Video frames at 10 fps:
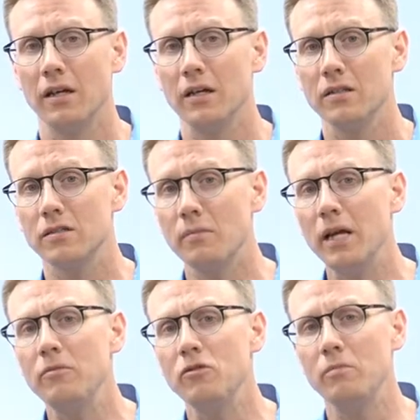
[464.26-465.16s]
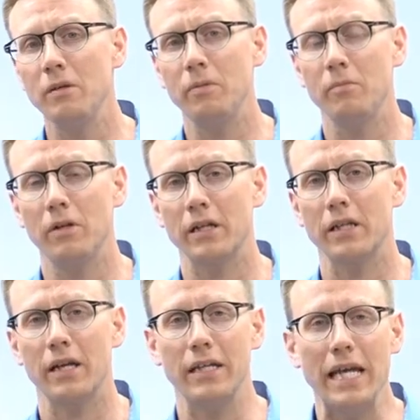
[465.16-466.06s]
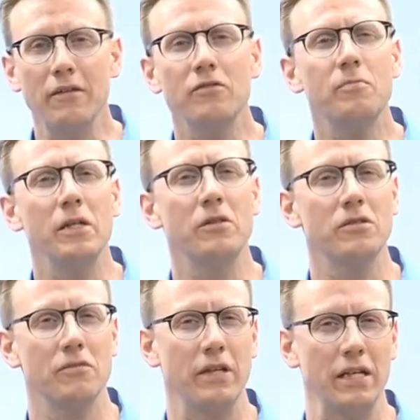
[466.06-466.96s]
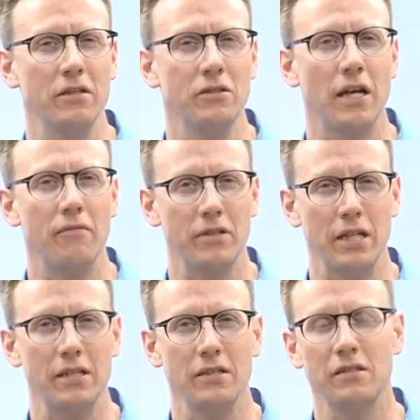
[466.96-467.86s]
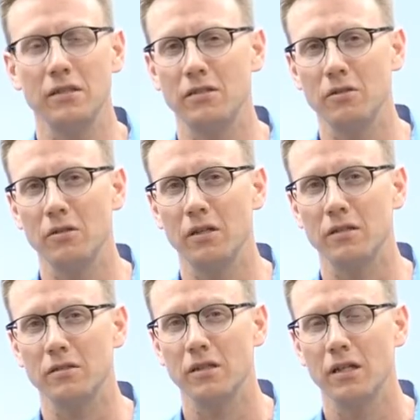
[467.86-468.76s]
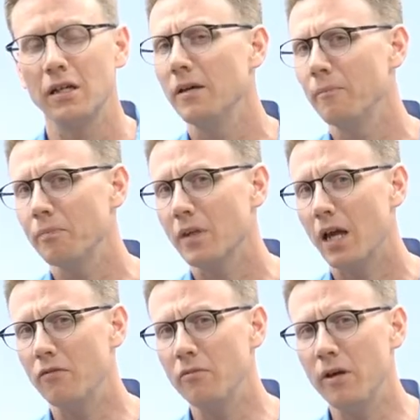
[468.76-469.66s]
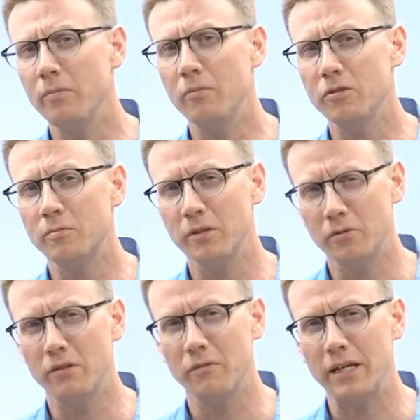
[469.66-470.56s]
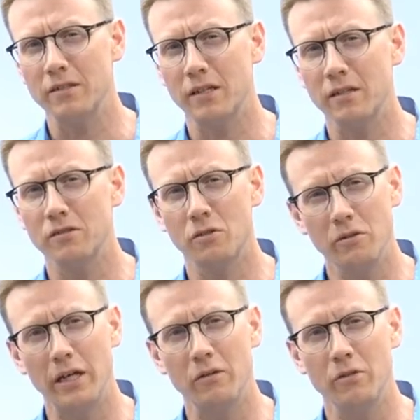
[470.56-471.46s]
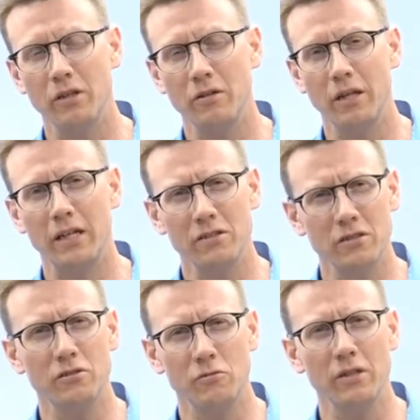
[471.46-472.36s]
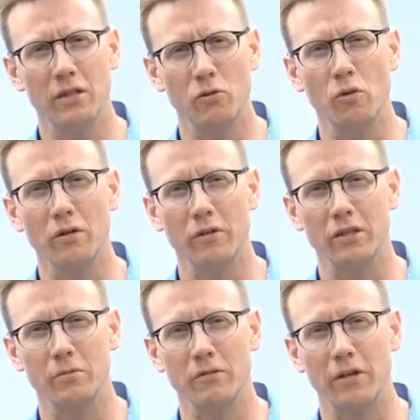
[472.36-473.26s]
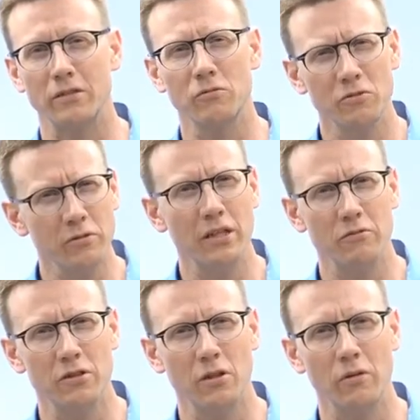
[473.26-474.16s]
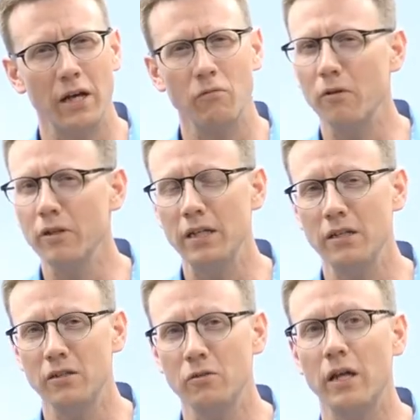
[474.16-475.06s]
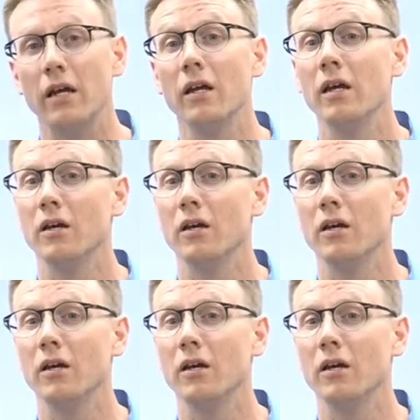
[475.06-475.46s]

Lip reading: Sometimes you'll meet people like that. Native speakers of English have a tendency to do this. Have you ever met people who speak really fast like this? Don't you hate it when they do that? It's just really annoying when they speak fast. Don't you wish they would slow down? Why would they need to do that?